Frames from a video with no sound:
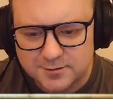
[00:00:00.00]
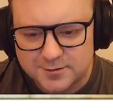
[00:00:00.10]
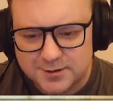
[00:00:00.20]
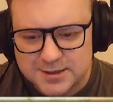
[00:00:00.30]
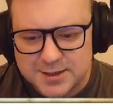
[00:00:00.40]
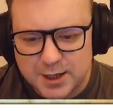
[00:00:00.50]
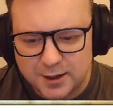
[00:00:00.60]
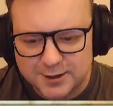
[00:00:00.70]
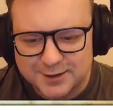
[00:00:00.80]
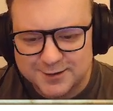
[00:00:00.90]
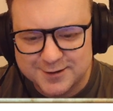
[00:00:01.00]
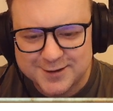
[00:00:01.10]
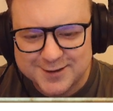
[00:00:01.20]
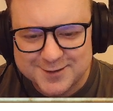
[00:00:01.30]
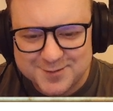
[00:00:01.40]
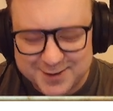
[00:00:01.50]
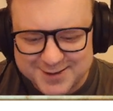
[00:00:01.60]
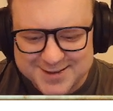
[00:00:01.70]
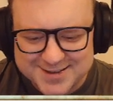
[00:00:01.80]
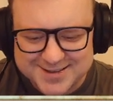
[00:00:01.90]
is 9,
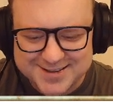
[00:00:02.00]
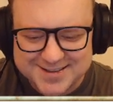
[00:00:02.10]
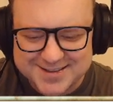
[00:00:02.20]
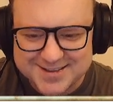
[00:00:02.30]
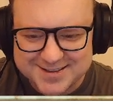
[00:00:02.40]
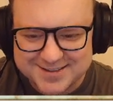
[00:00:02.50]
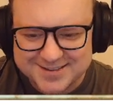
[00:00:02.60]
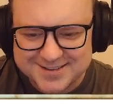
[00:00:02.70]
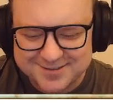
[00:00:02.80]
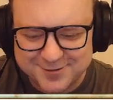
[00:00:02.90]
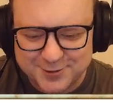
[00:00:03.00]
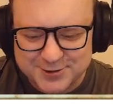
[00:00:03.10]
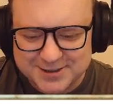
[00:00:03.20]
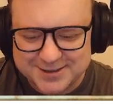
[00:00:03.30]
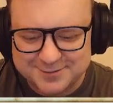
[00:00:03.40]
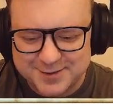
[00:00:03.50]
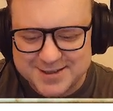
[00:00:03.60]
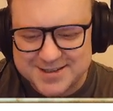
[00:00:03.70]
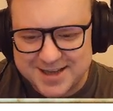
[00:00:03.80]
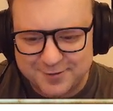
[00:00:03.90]
plus 14 plus
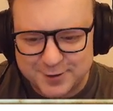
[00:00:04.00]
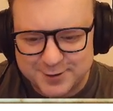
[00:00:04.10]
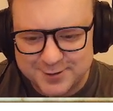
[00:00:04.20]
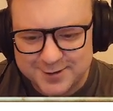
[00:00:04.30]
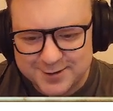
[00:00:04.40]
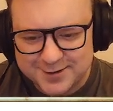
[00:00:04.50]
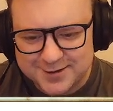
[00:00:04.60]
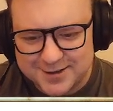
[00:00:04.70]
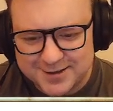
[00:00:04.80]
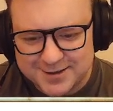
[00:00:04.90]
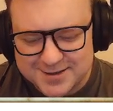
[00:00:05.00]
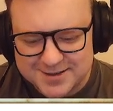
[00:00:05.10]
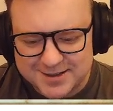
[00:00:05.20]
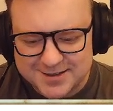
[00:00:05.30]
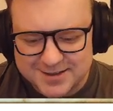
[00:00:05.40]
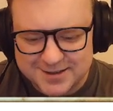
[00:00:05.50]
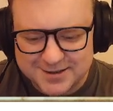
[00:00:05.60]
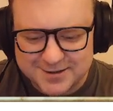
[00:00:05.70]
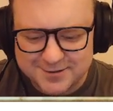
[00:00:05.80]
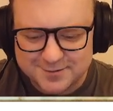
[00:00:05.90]
7 is
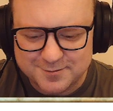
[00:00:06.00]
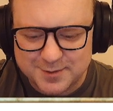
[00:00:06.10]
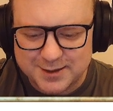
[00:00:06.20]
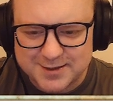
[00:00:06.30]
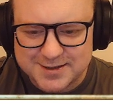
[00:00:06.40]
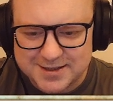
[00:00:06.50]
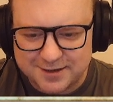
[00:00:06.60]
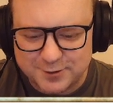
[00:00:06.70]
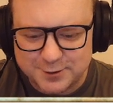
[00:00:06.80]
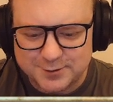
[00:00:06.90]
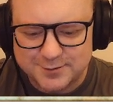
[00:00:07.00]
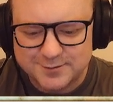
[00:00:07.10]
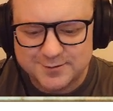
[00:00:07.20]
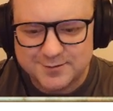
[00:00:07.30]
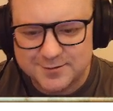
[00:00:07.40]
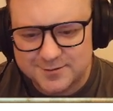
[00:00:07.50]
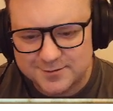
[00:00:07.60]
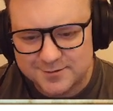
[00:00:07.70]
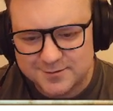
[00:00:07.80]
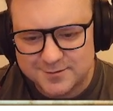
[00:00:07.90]
16, plus 7
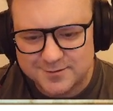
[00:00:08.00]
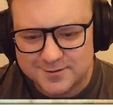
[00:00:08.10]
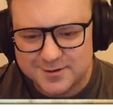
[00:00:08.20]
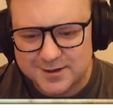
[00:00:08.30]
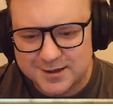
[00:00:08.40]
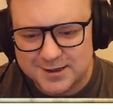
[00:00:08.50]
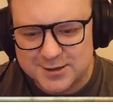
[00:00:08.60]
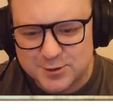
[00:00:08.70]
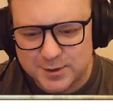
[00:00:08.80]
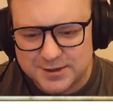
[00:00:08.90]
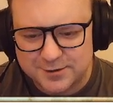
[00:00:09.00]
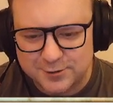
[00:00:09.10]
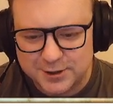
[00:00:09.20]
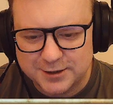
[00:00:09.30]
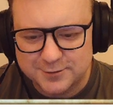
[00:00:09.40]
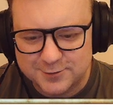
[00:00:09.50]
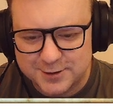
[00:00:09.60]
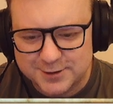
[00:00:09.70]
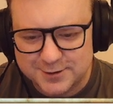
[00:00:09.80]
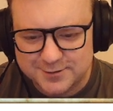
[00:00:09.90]
is 23, right?